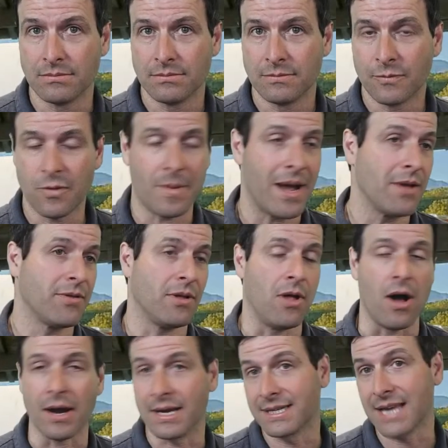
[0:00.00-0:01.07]
For the
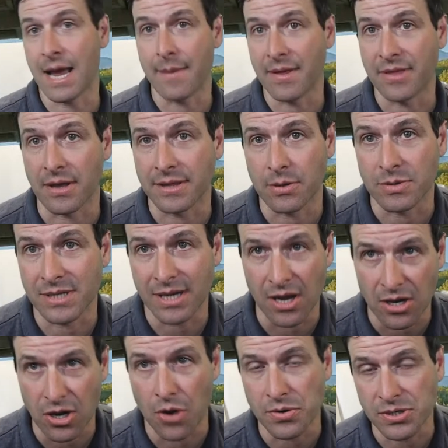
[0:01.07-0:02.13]
longest time, I thought there was like a
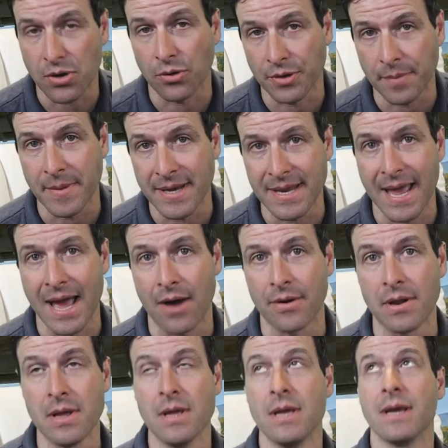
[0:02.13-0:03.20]
ghost holding me down
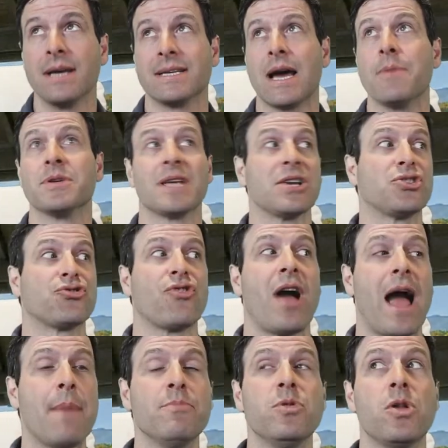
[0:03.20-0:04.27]
because I was like,
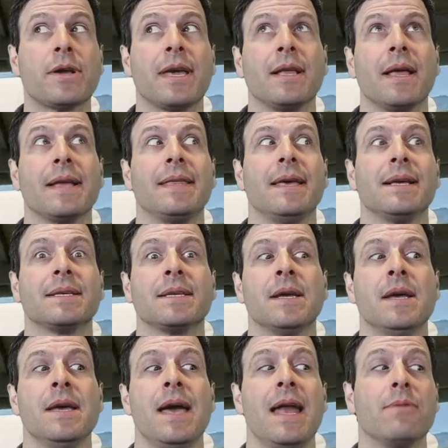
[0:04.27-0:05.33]
I'm looking like this,
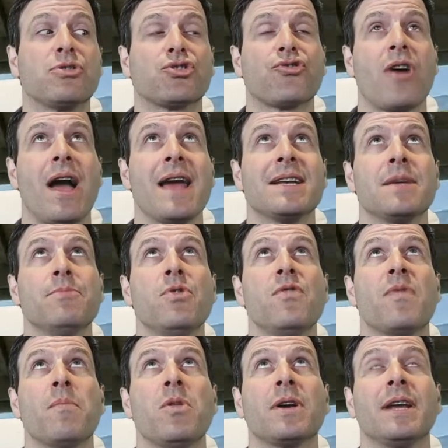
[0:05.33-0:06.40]
and I'm trying to move.
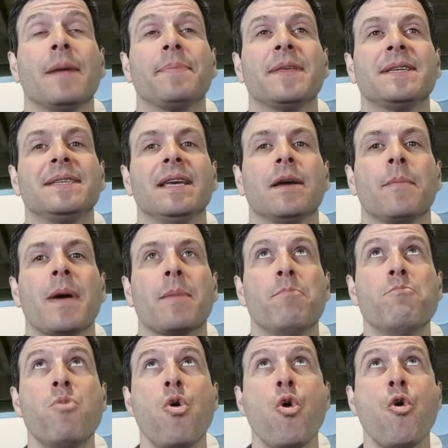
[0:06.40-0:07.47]
I'm looking up at the ceiling. I'm like,
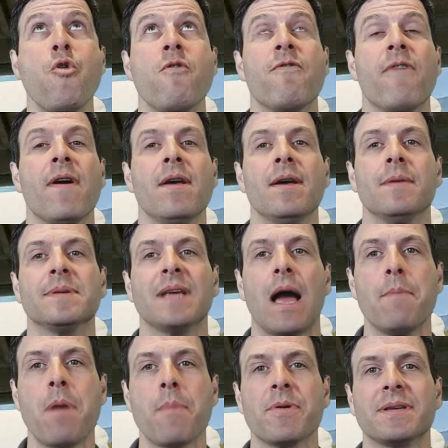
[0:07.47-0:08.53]
move! I
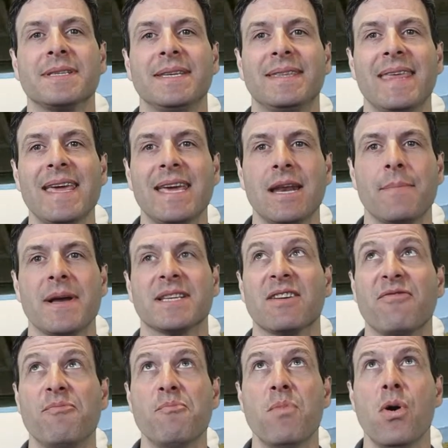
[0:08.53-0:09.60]
remember thinking to
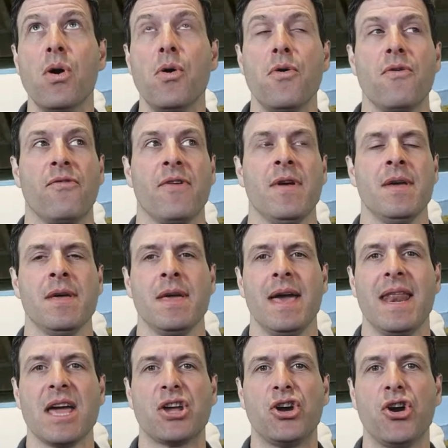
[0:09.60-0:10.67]
myself, move!
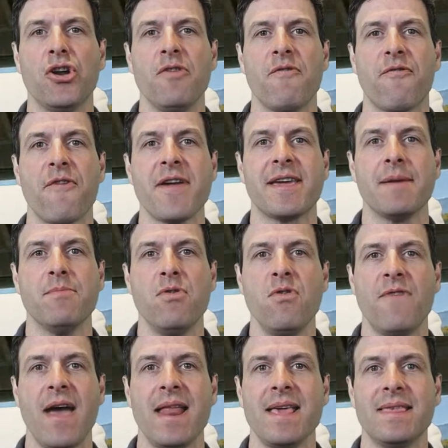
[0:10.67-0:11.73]
And I couldn't freaking
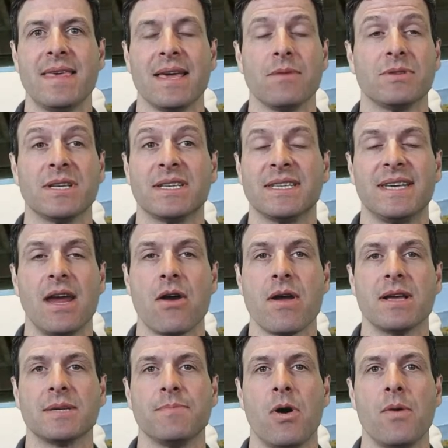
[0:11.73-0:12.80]
move anything. It was the
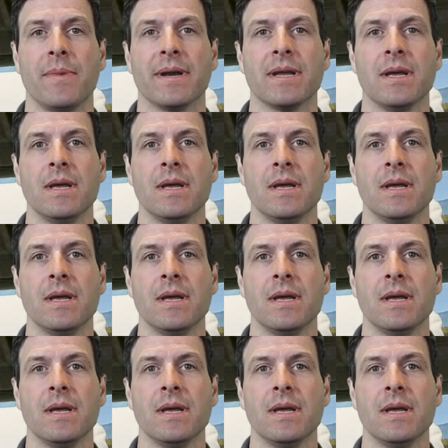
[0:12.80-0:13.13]
scariest moment.